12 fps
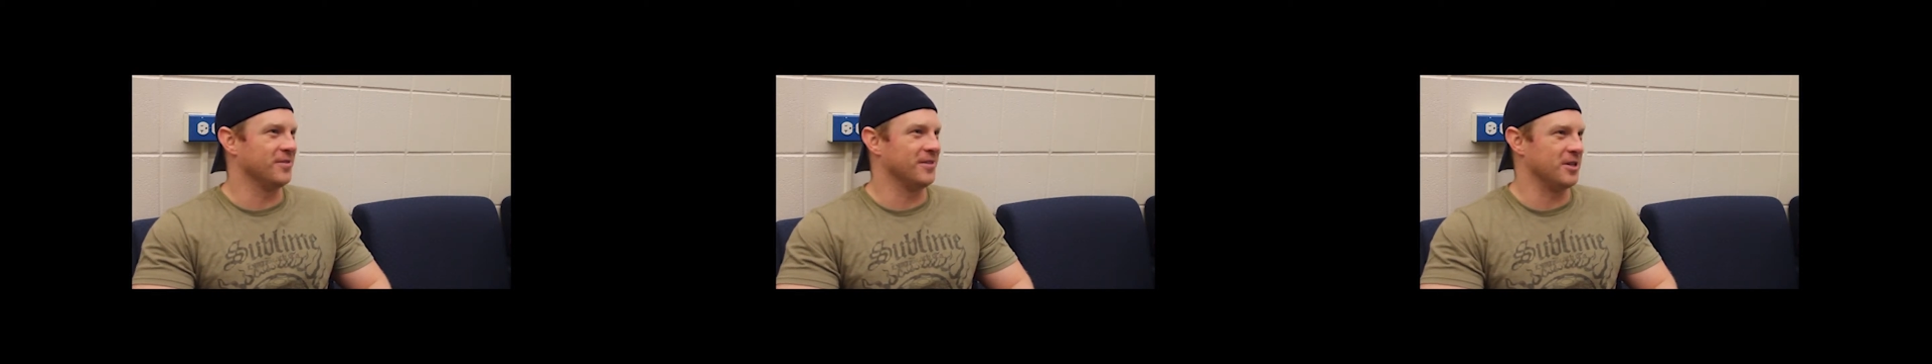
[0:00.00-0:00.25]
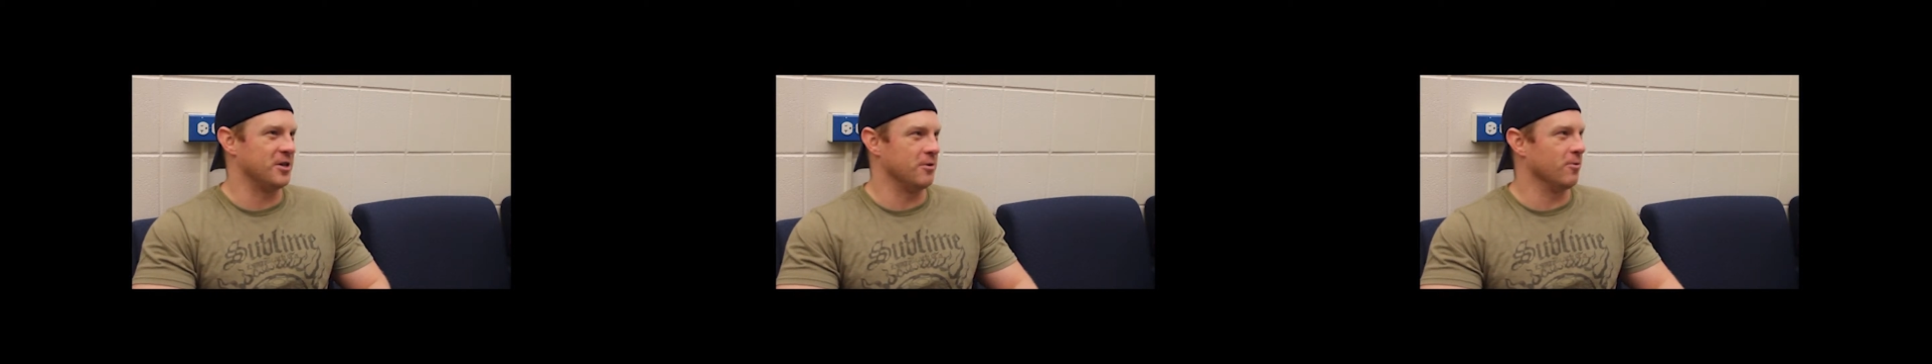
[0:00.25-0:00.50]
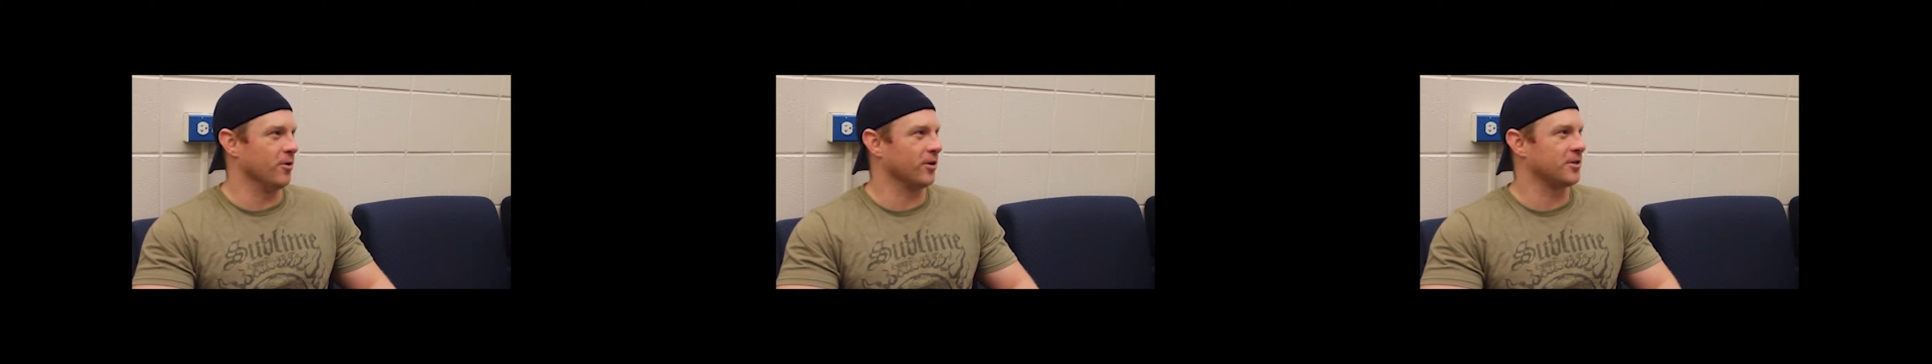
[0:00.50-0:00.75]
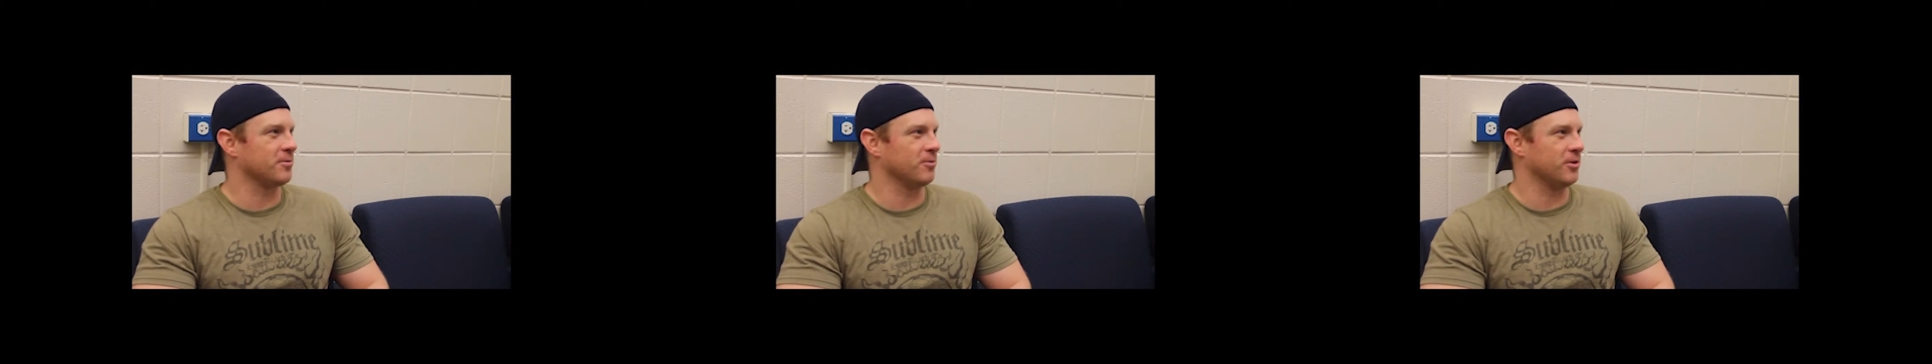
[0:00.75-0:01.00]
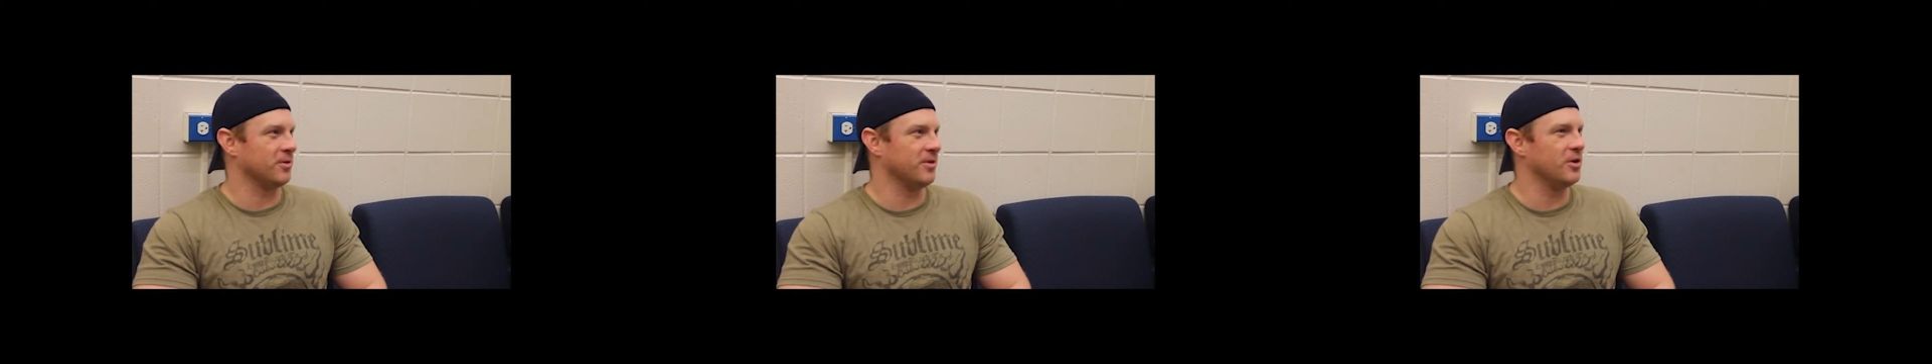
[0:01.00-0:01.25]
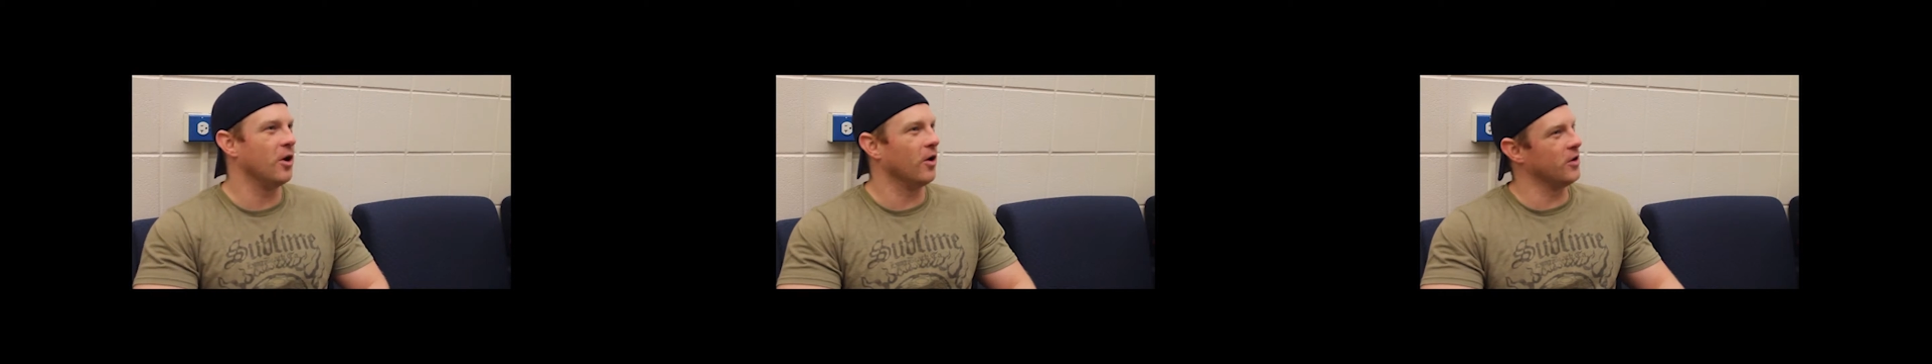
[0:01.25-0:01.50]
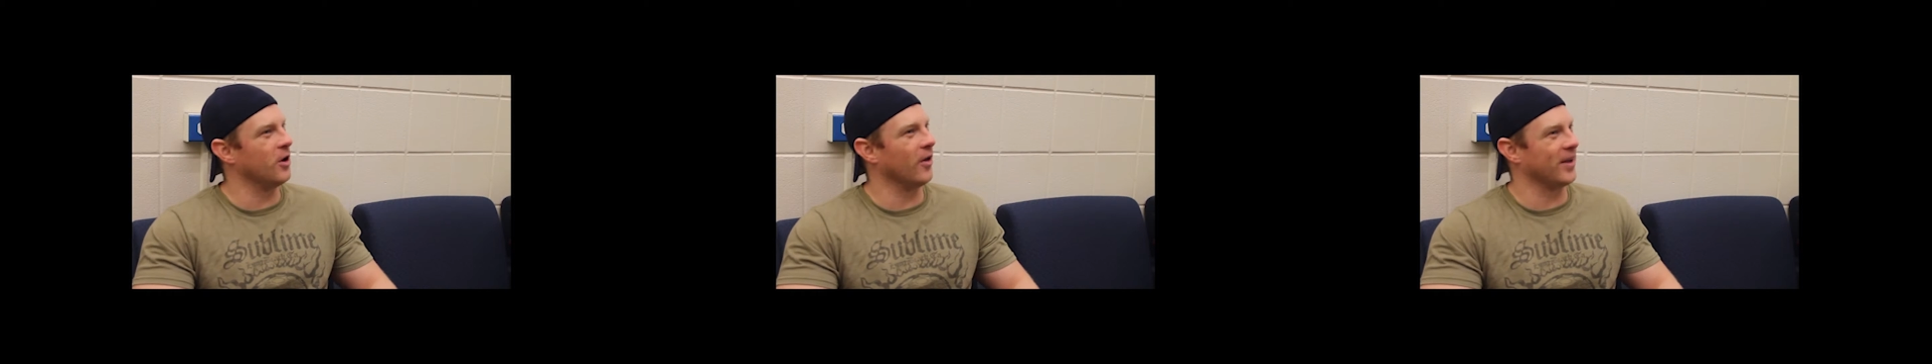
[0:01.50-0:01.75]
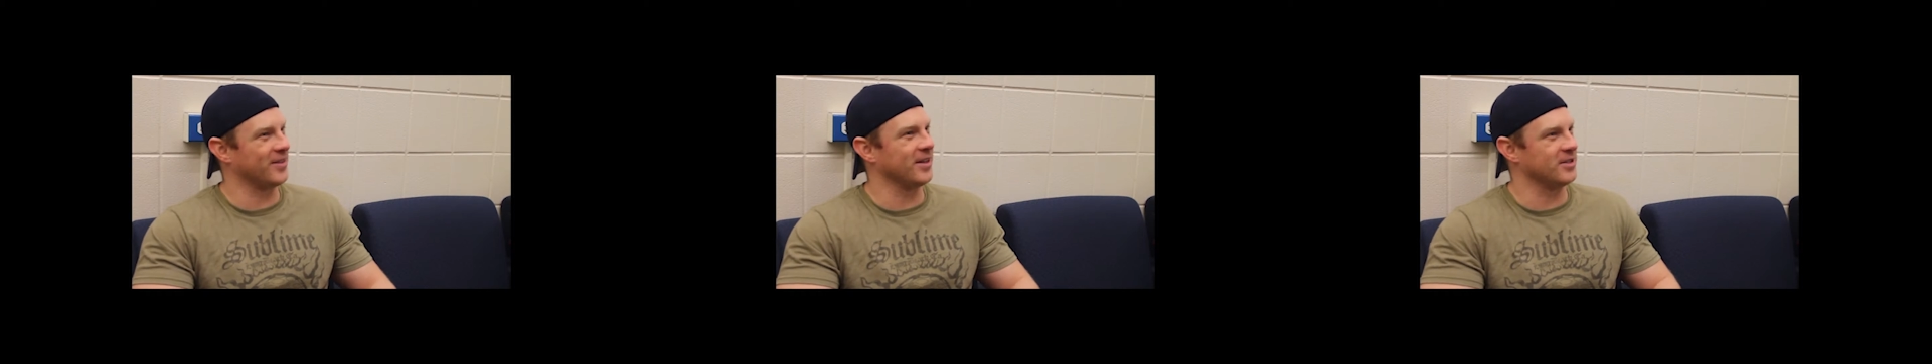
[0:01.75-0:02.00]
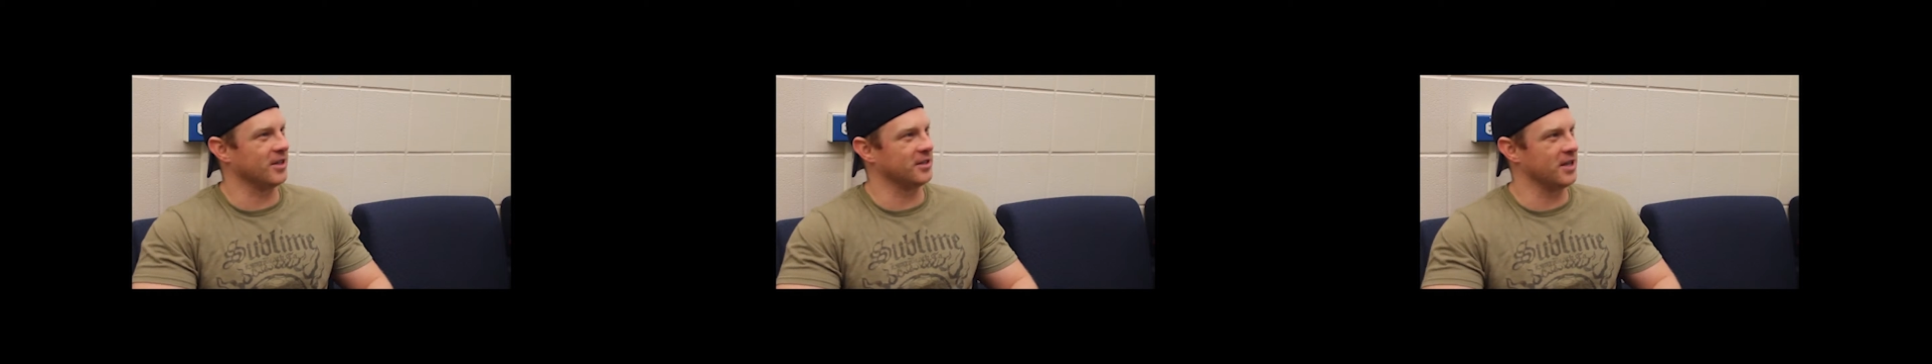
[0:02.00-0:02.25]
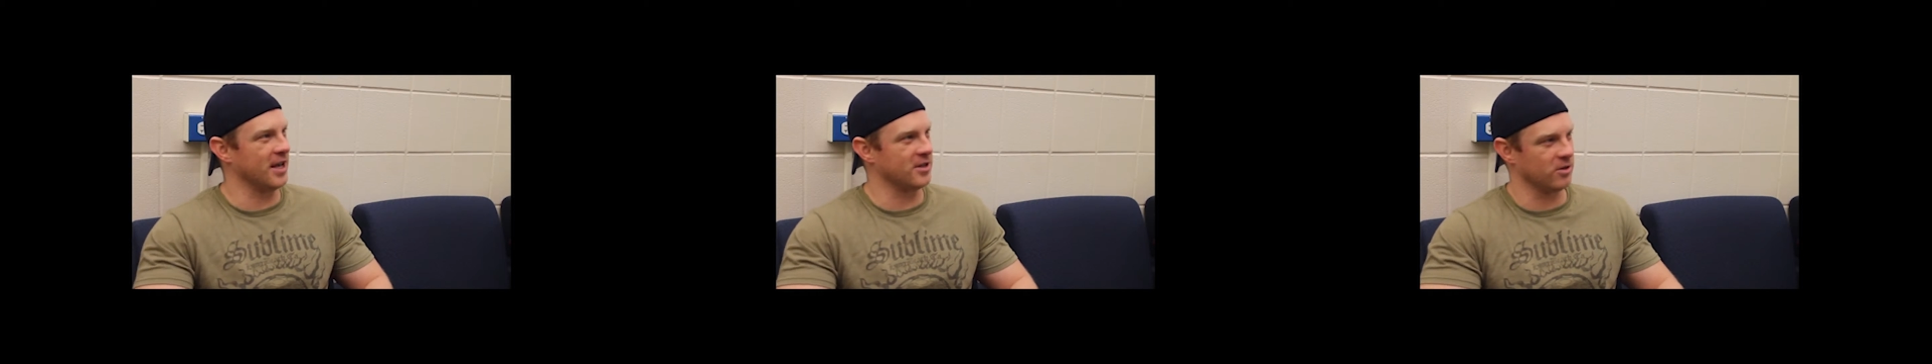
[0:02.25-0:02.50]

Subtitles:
The heat works. You know, like things like that.